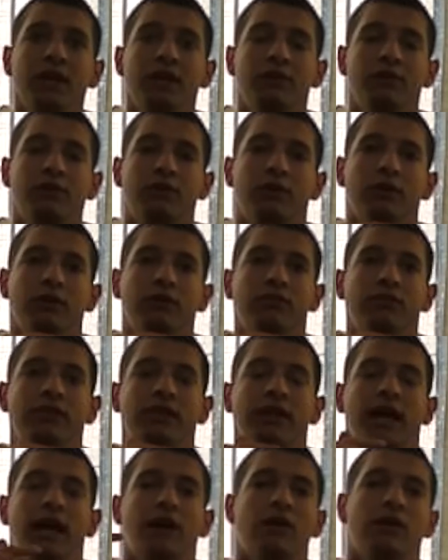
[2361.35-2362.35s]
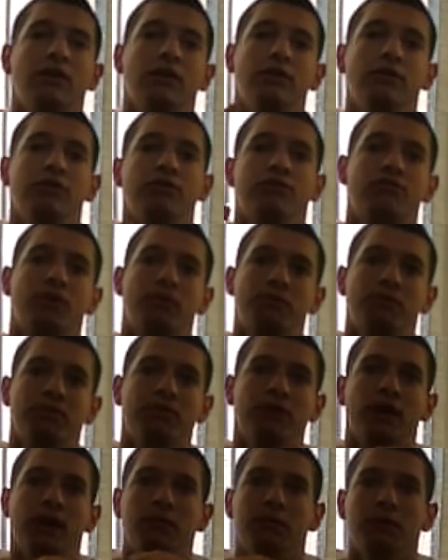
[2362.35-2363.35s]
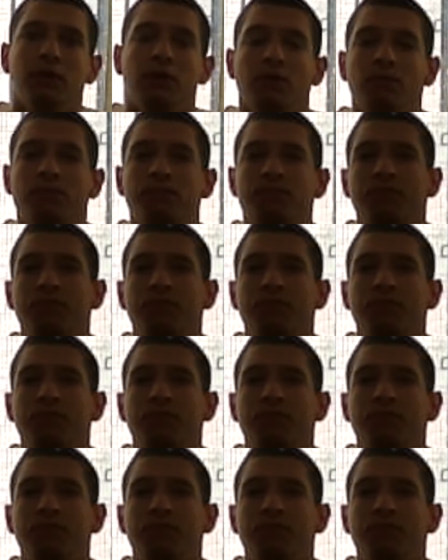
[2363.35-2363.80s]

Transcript: You can see that on the description down below.